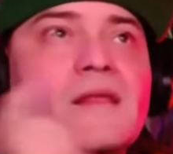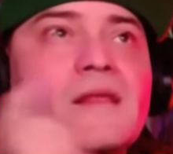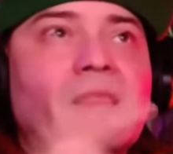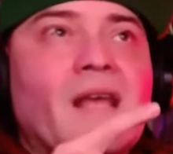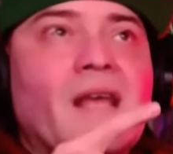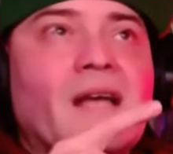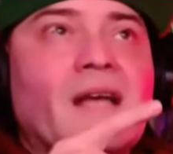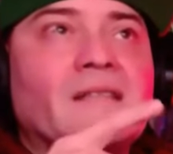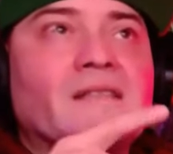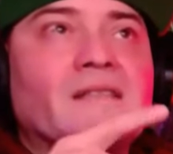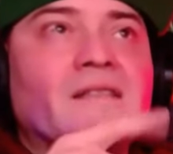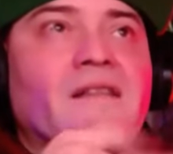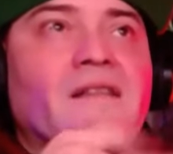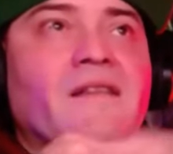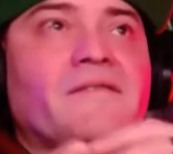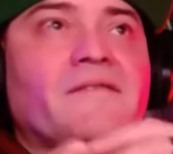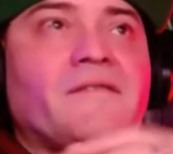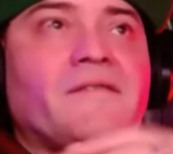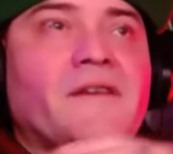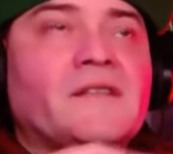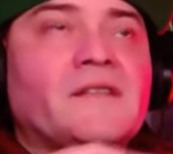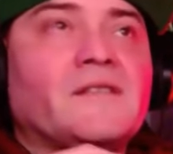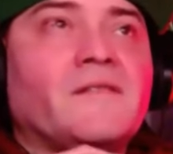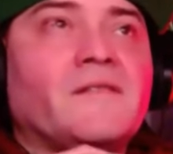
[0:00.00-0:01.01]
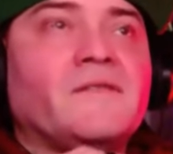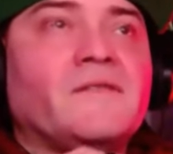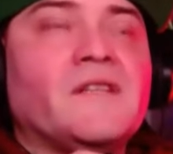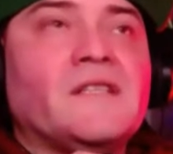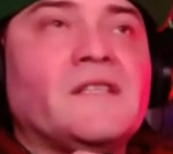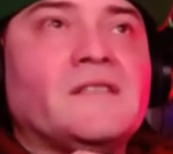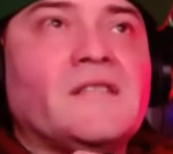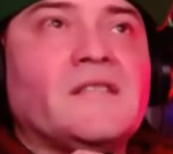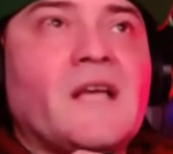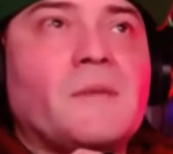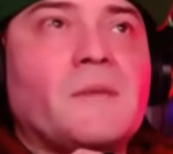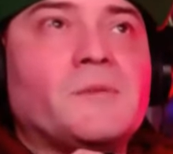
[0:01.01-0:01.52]
That's the face of
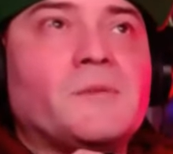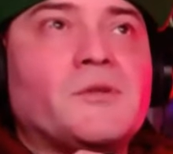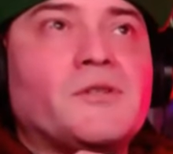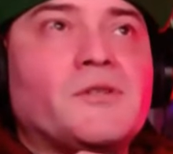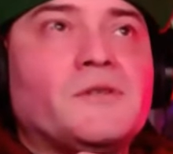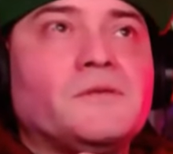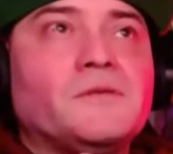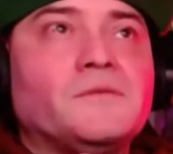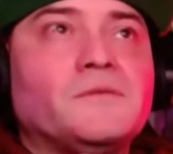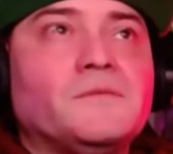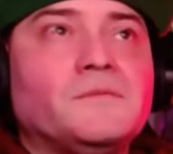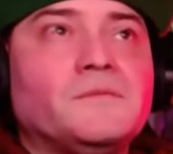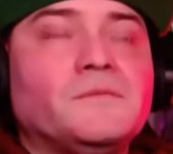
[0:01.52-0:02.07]
deception.